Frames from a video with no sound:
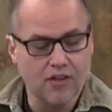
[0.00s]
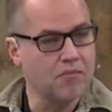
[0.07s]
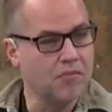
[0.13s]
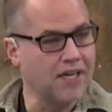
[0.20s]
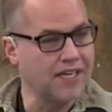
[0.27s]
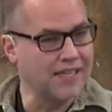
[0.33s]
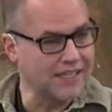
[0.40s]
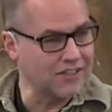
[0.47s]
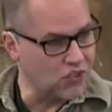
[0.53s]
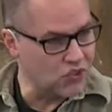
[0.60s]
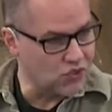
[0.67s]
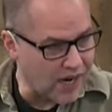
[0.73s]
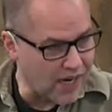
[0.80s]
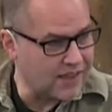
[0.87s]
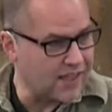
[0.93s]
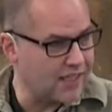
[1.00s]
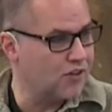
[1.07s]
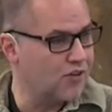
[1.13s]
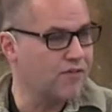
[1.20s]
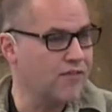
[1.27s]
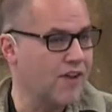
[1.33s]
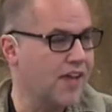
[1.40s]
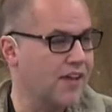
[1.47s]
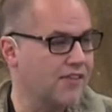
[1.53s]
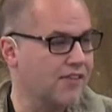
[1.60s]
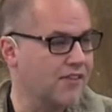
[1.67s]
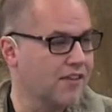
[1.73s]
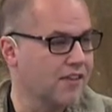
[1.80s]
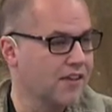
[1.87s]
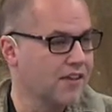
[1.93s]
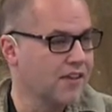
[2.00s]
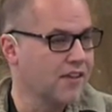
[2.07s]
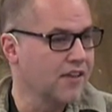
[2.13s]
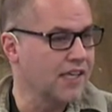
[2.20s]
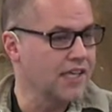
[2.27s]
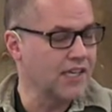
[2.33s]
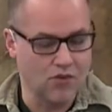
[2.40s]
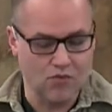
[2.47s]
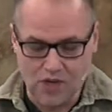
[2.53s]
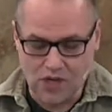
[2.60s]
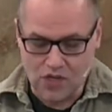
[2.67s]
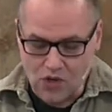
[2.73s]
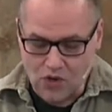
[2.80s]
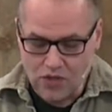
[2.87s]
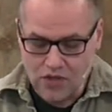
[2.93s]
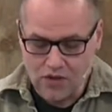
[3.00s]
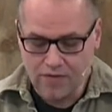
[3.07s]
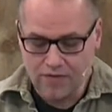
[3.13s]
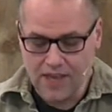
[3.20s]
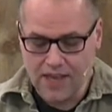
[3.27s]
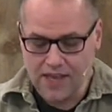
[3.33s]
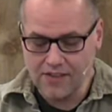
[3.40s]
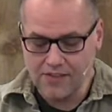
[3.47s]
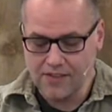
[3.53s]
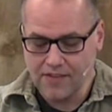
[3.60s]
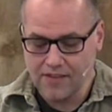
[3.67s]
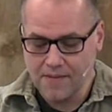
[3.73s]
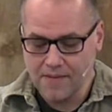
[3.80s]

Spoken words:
but it can strengthen your faith. It can renew your faith.